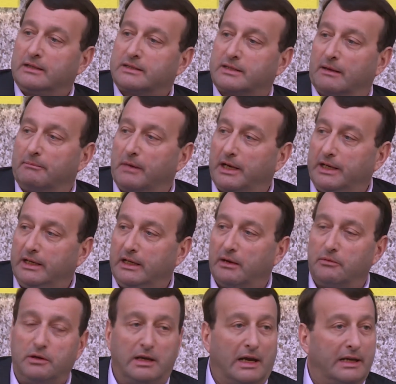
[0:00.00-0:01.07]
somebody I
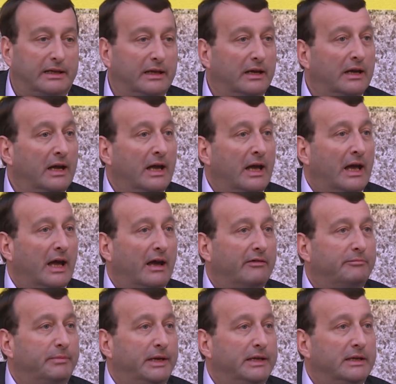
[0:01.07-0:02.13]
would like,
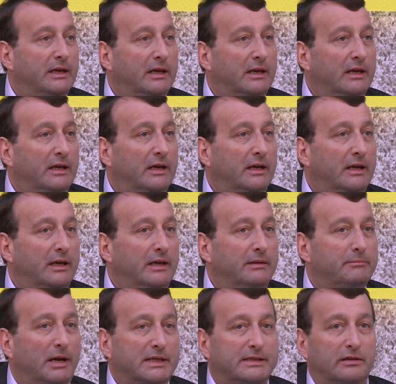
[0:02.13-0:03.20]
I've been in
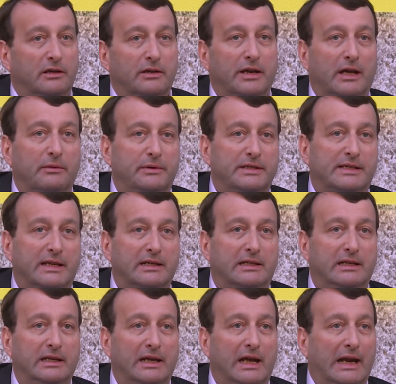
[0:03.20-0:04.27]
Barcelona
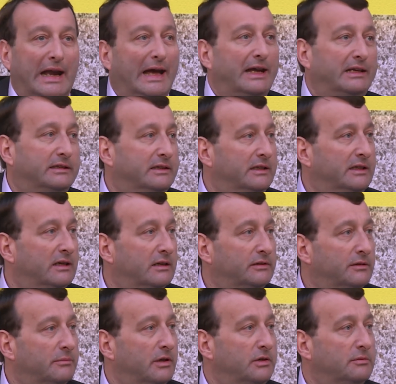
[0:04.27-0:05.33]
recently, I like the
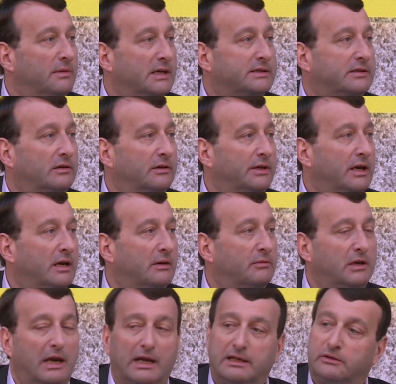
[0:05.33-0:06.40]
W Barcelona, I
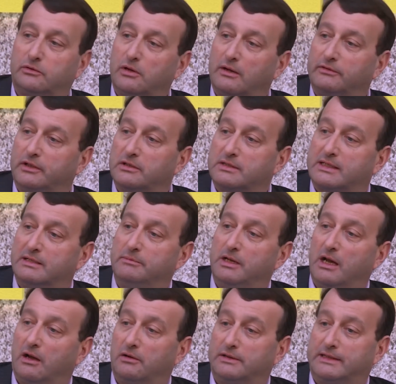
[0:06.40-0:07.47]
would like to have the
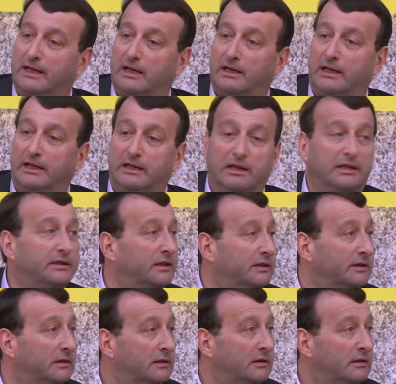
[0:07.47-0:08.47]
similar hotel in London.